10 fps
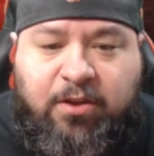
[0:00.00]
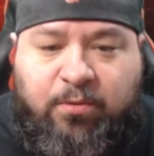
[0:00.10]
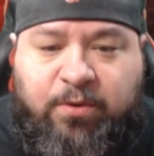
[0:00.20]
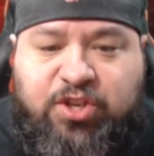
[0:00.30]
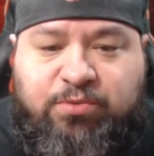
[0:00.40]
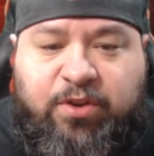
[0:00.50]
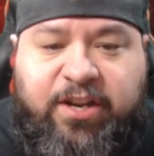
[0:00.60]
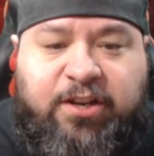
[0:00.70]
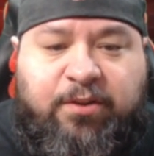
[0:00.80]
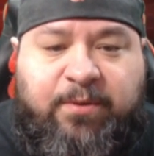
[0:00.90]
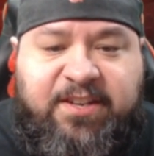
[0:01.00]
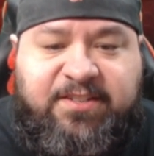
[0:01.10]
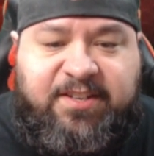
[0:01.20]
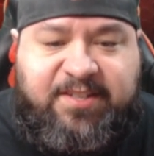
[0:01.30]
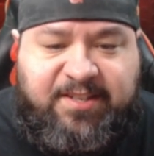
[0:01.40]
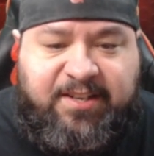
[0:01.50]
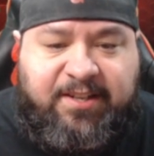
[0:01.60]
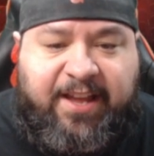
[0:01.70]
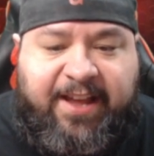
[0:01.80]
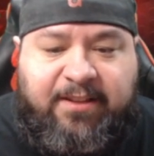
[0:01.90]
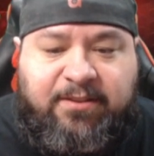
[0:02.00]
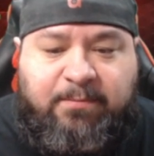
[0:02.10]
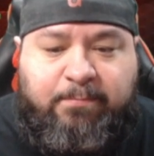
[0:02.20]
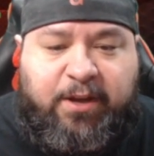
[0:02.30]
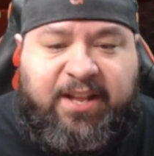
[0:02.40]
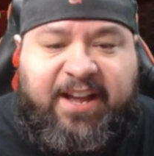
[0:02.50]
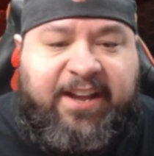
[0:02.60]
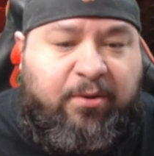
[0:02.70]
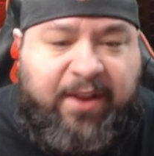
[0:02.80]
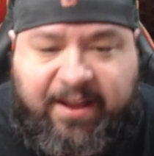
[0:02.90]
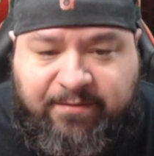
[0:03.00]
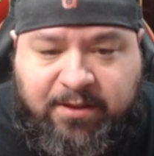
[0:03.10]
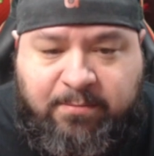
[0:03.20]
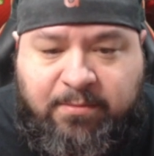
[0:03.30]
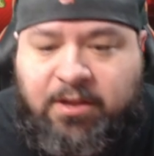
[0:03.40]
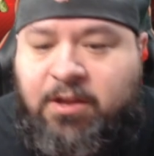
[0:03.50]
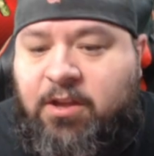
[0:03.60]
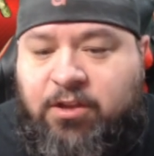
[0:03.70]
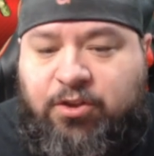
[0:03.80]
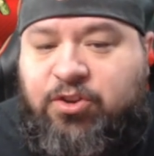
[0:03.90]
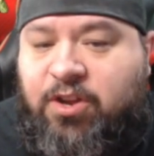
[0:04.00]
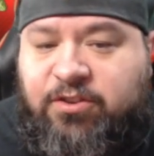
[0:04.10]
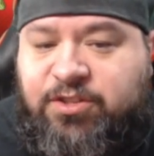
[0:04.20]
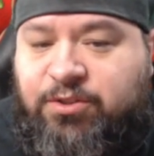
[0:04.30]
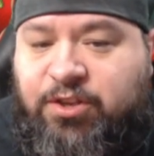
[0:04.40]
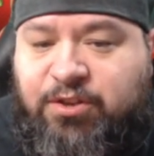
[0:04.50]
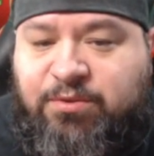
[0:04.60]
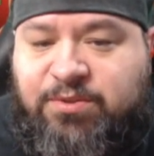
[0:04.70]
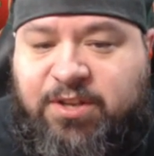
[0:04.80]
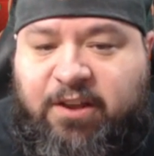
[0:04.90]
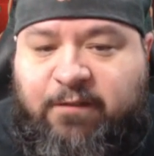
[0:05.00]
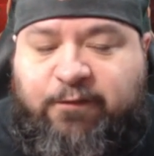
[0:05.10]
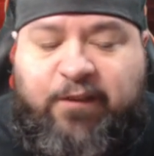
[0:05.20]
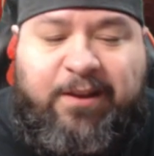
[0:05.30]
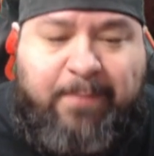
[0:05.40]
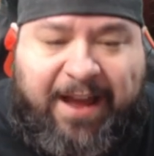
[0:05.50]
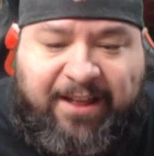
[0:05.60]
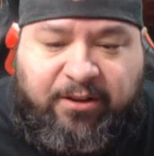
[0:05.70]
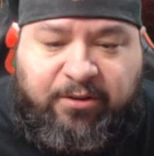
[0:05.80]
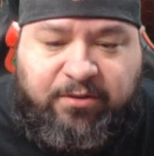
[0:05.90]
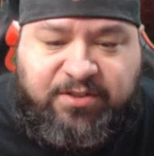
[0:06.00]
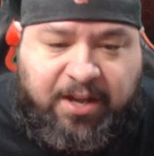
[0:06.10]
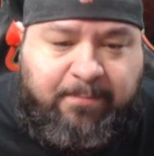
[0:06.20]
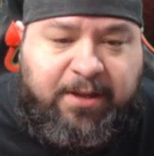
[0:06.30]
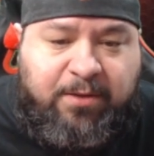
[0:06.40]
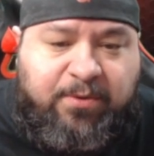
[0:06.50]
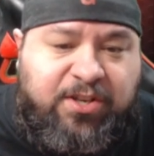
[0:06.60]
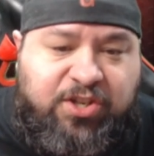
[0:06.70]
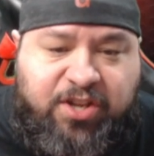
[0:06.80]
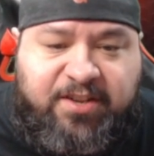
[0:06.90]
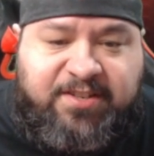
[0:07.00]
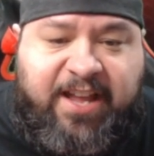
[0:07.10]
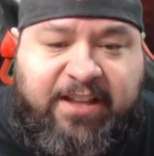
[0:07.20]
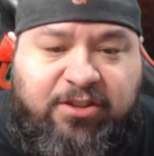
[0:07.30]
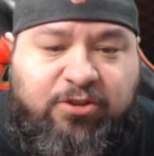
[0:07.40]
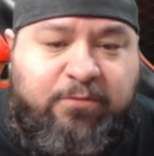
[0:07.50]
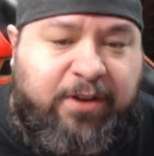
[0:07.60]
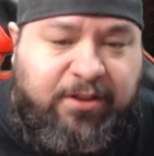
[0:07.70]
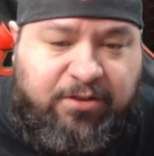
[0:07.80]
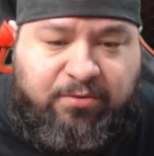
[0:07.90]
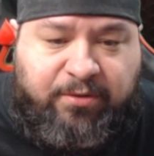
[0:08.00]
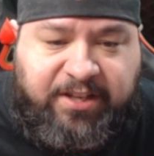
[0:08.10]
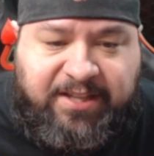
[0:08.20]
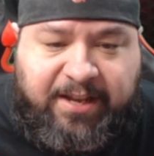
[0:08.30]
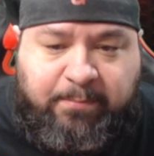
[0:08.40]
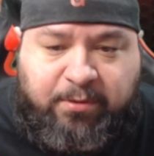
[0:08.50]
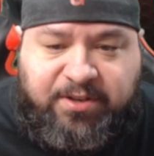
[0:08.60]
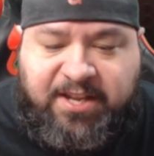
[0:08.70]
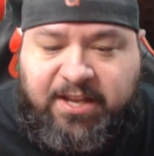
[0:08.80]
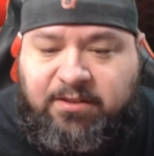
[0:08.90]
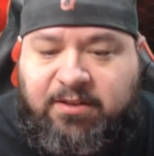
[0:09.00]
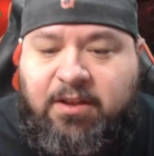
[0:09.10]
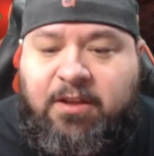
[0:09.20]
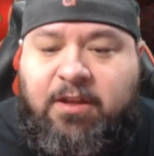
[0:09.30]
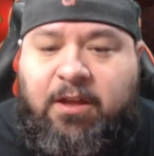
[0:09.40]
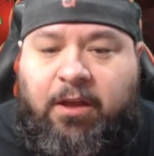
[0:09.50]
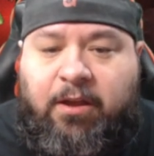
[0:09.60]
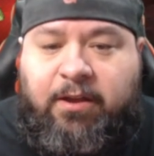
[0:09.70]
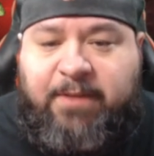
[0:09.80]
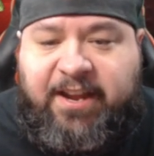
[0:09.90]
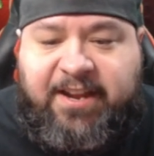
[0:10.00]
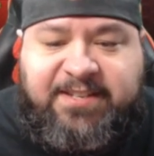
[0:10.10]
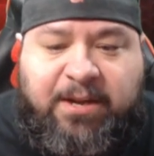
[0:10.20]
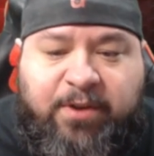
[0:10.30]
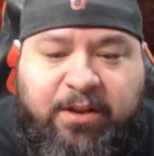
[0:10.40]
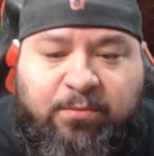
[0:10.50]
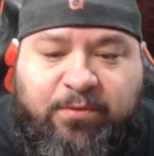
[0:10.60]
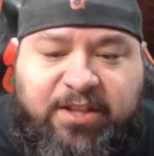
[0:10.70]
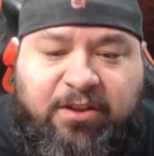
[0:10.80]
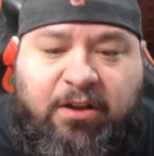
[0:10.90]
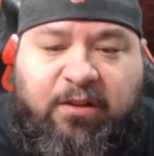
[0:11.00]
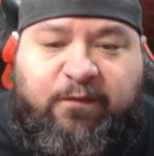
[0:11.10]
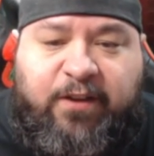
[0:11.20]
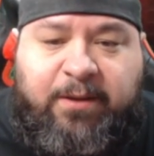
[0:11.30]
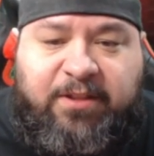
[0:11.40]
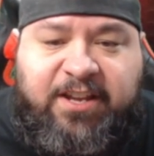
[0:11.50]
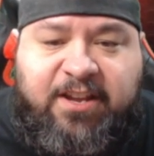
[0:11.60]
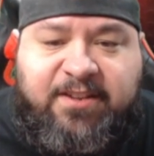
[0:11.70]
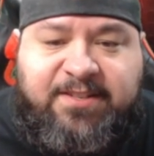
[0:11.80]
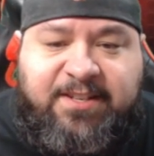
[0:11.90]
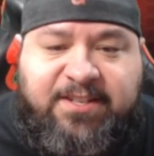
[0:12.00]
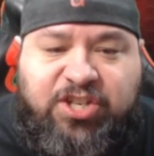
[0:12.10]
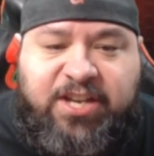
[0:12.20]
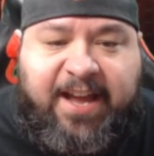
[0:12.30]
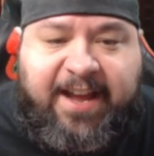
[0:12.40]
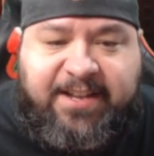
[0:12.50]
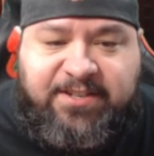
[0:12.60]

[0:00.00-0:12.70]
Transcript: which would increase the steel out, but I don't have him. You could also use a uh, Finn Balor Zombie, which does that too, but to only 10%. Uh, in my case, I went with All of Fame Lita since she adds